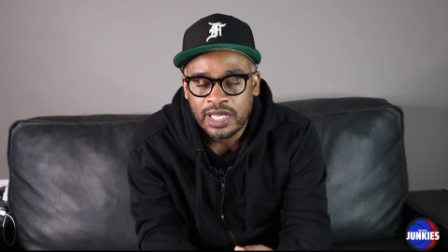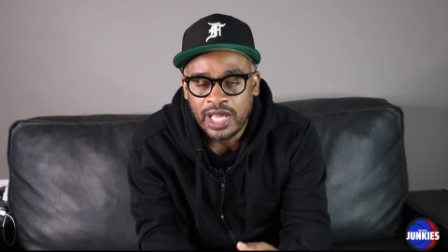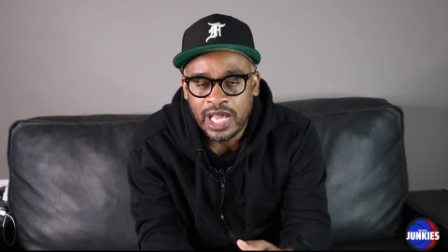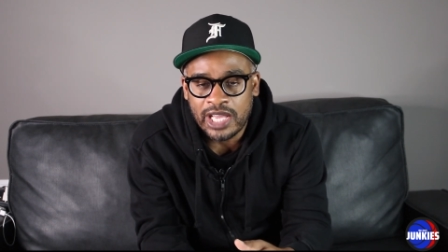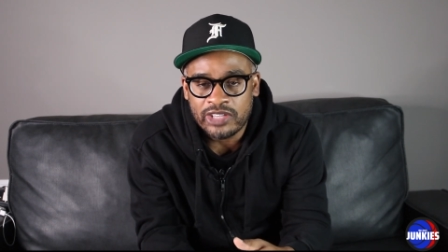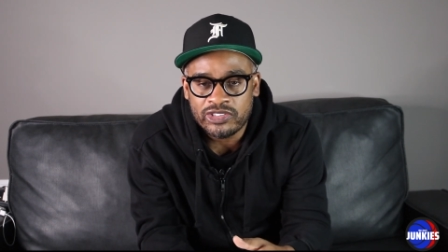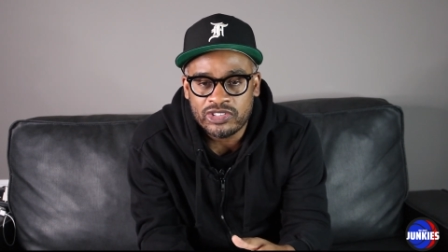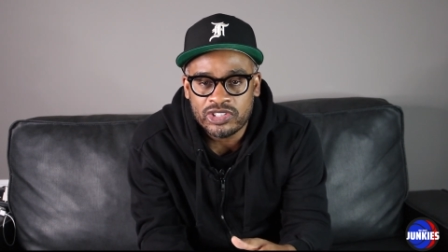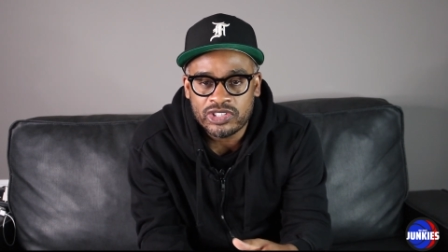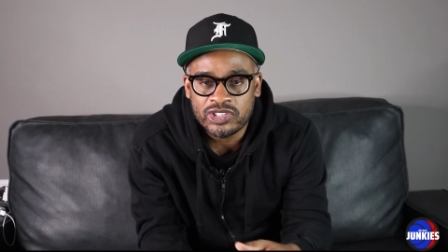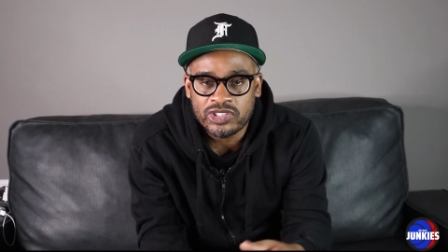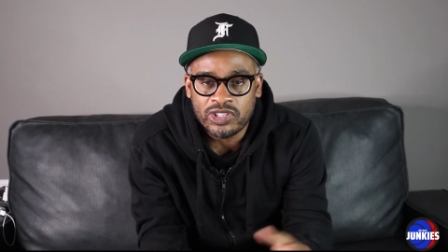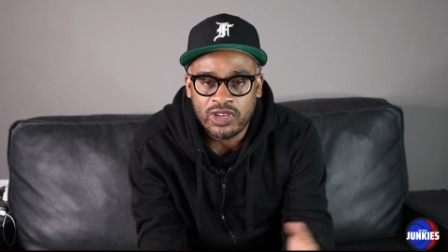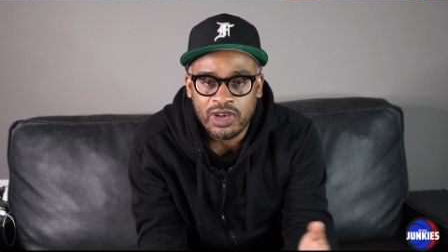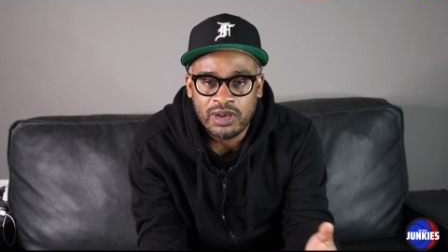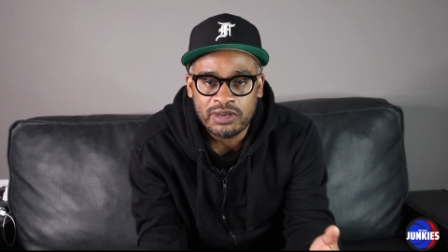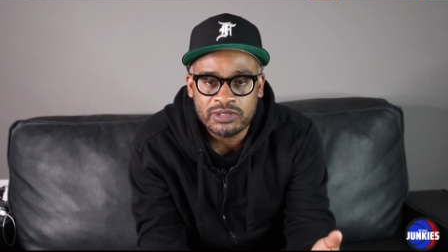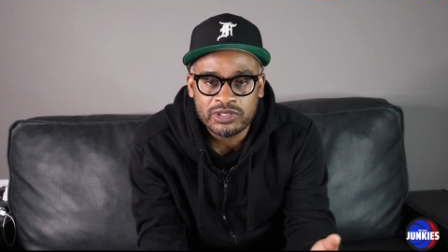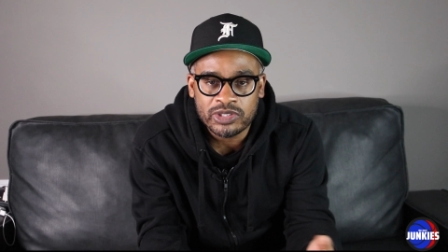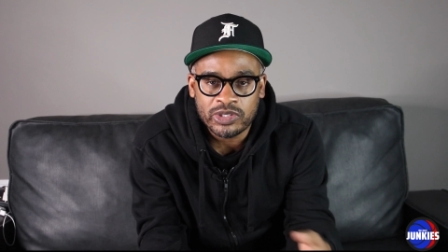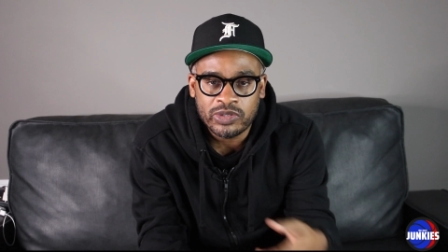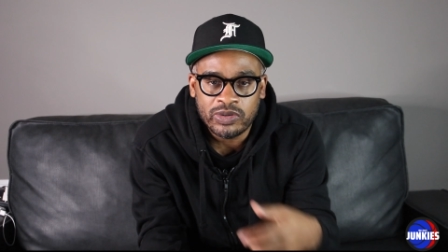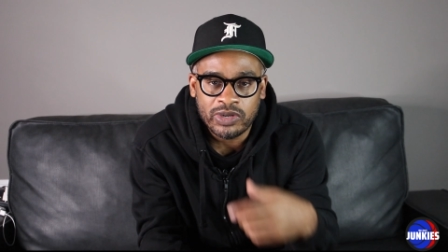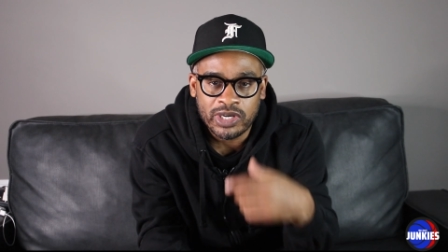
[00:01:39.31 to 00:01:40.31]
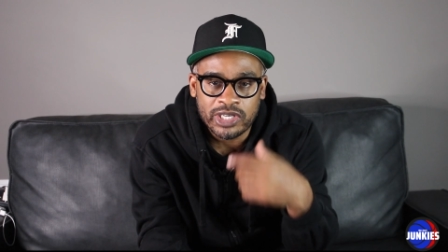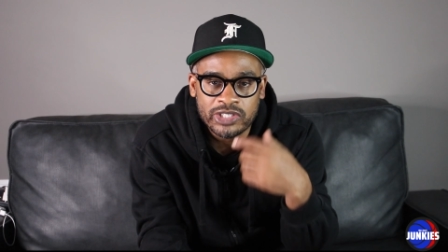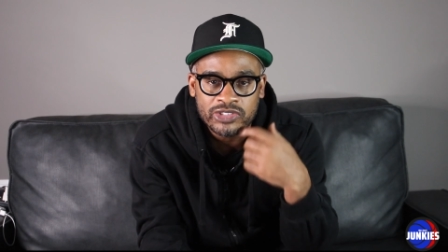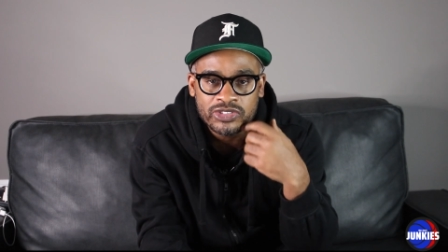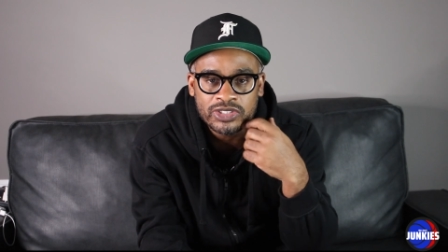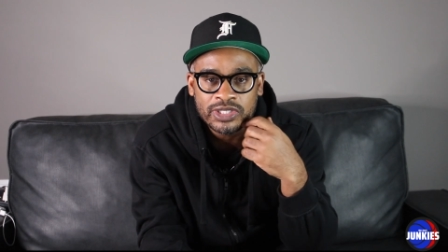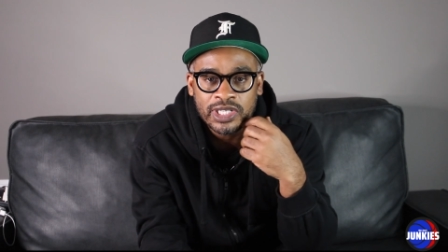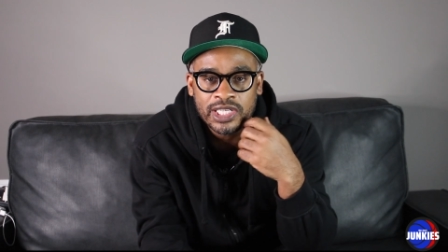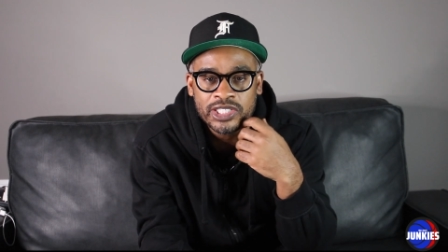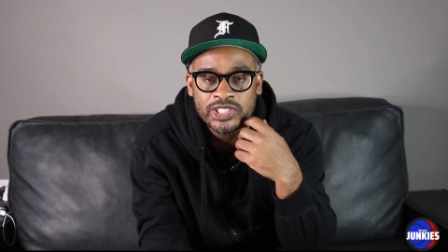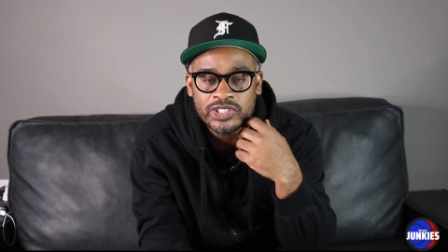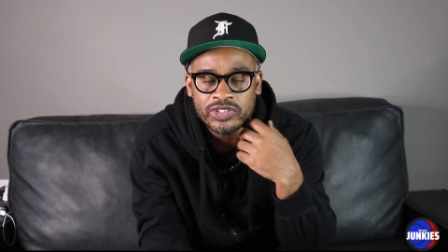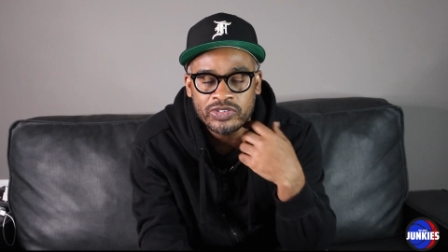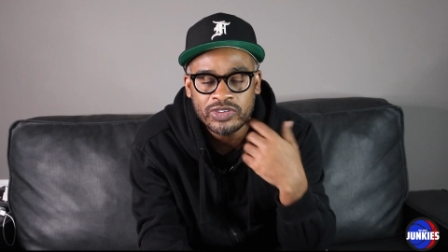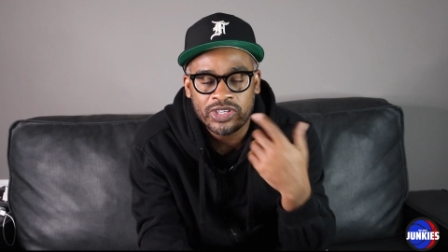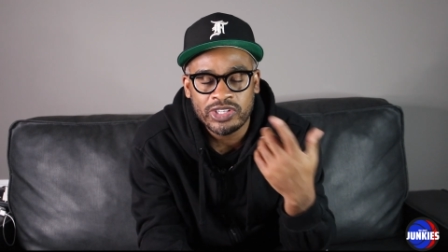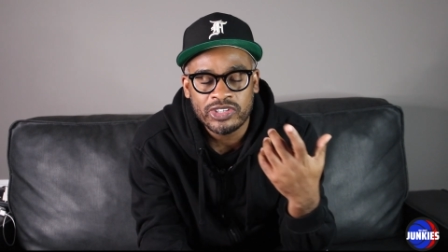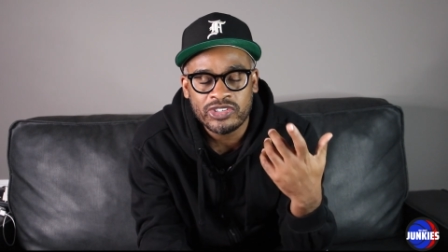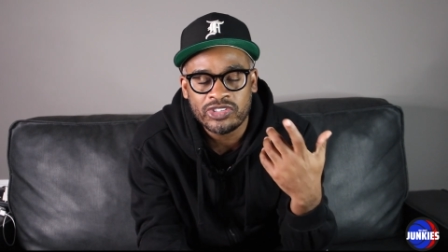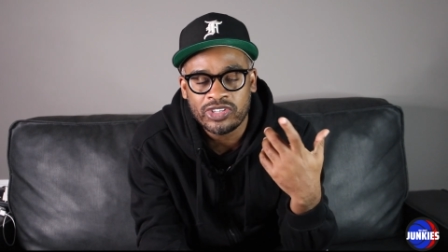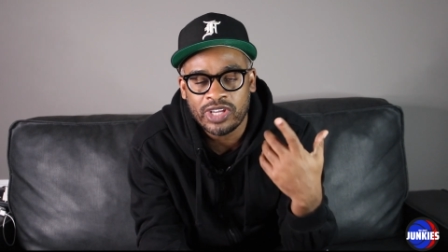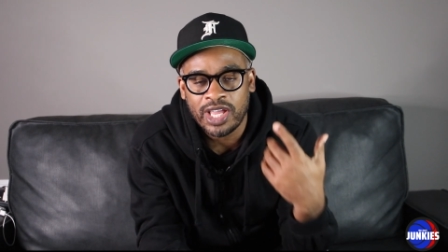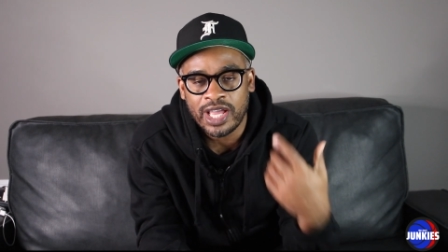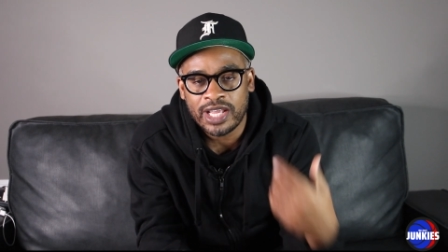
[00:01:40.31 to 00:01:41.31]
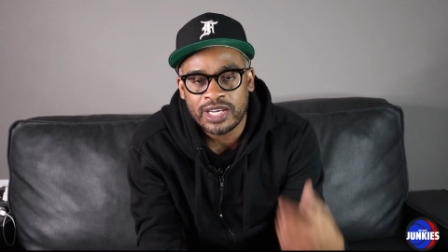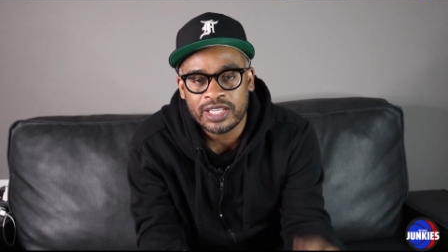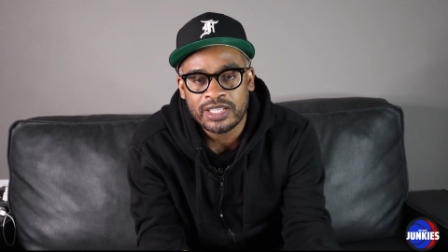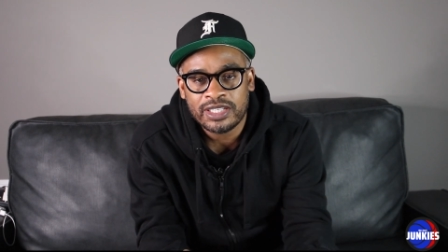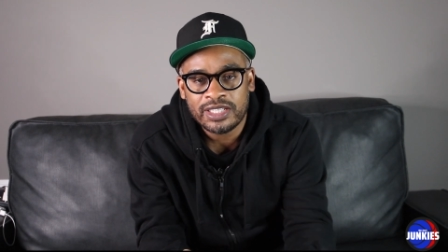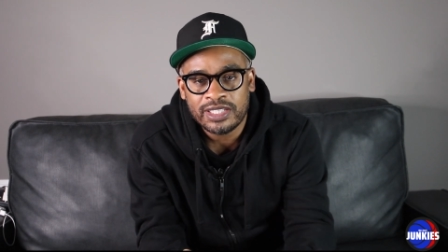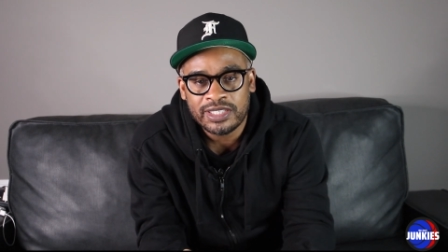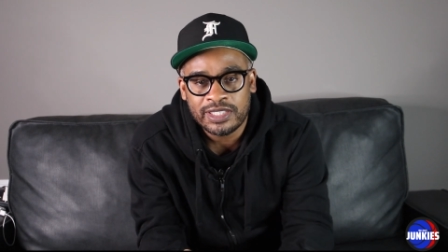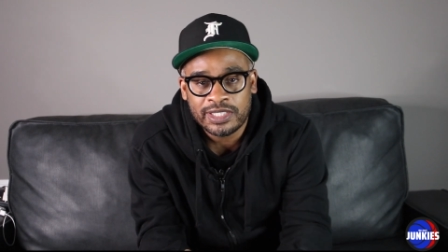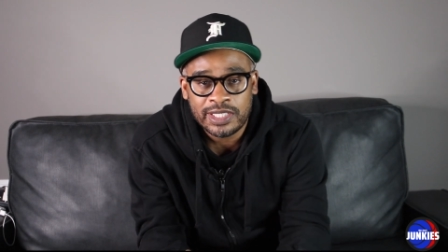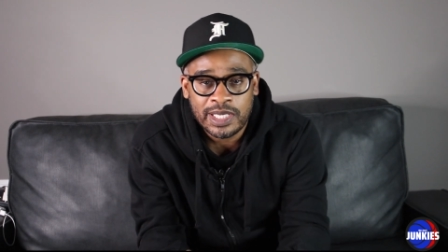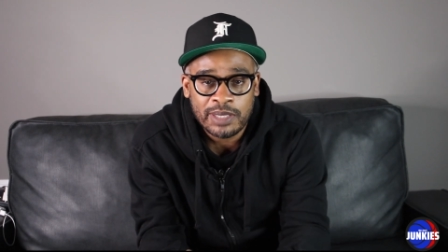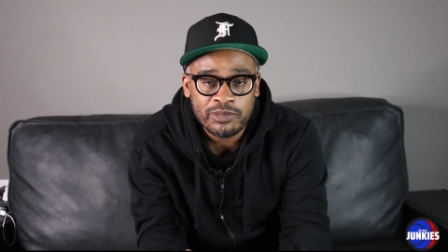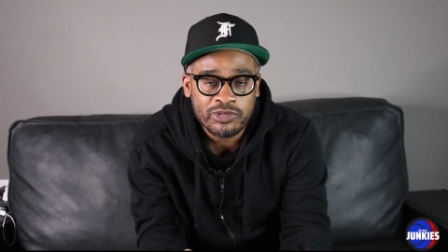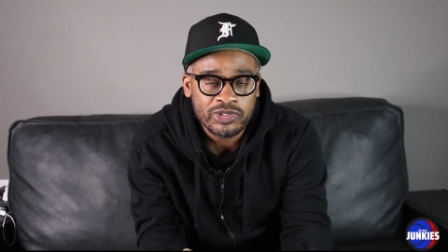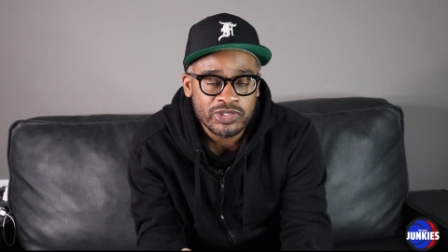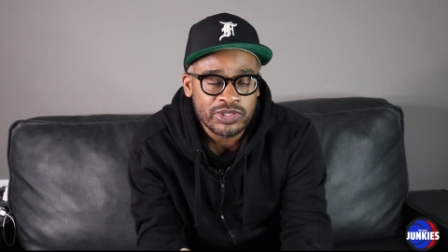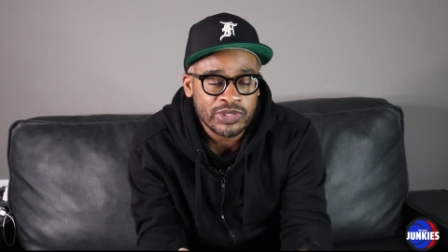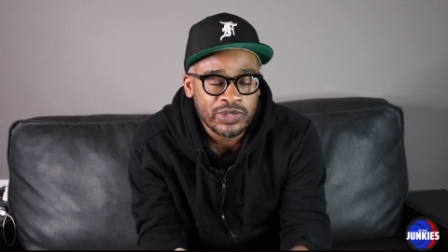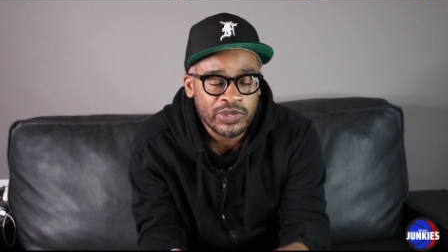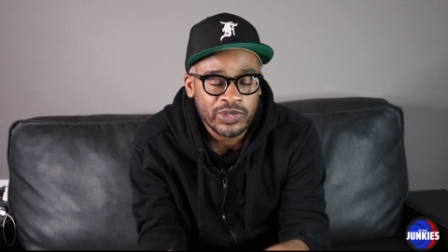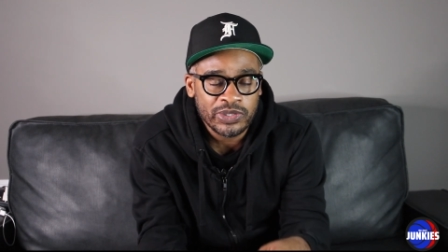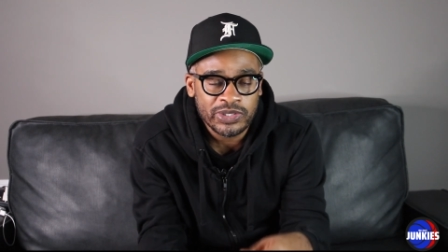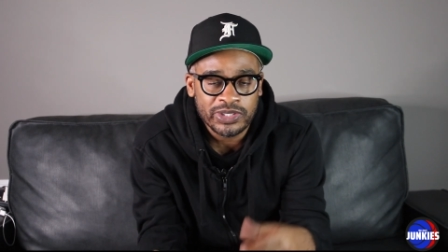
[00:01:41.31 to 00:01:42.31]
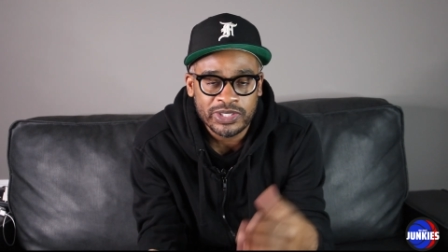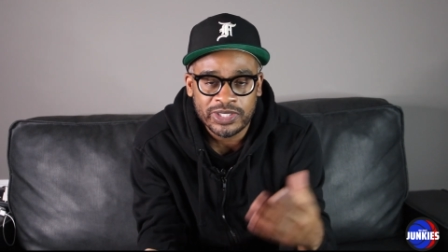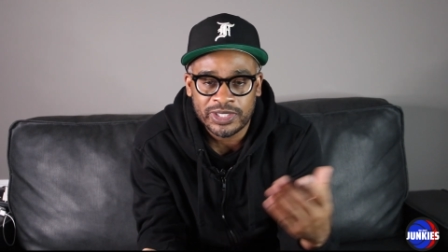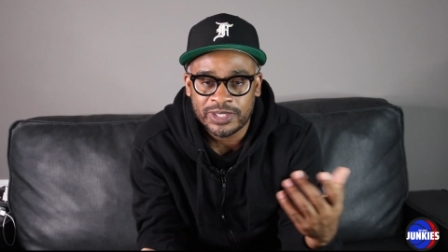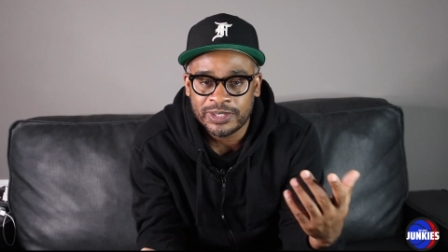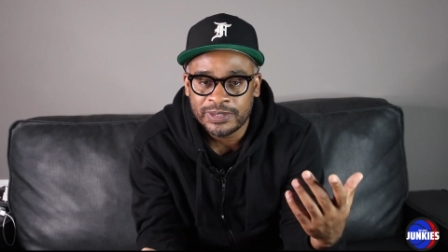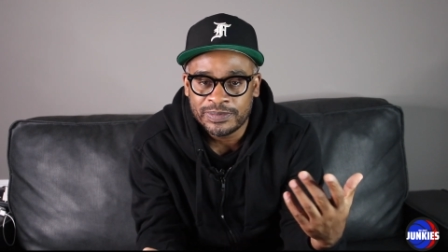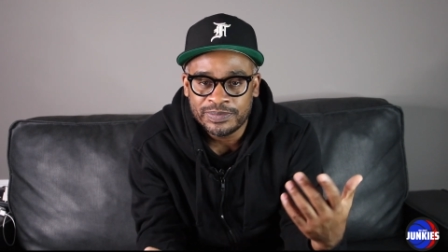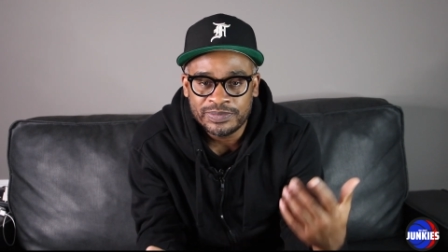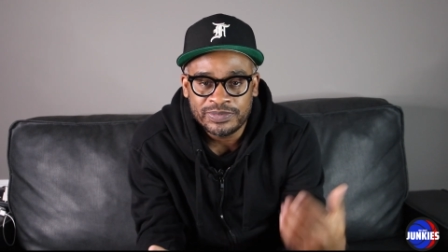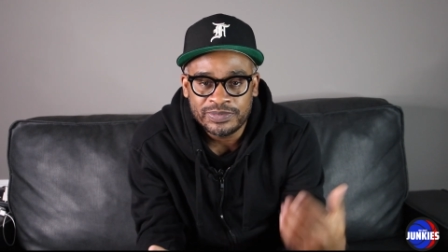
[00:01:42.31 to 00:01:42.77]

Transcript: I just saw it was a question. I screenshot it, and then I'm just going to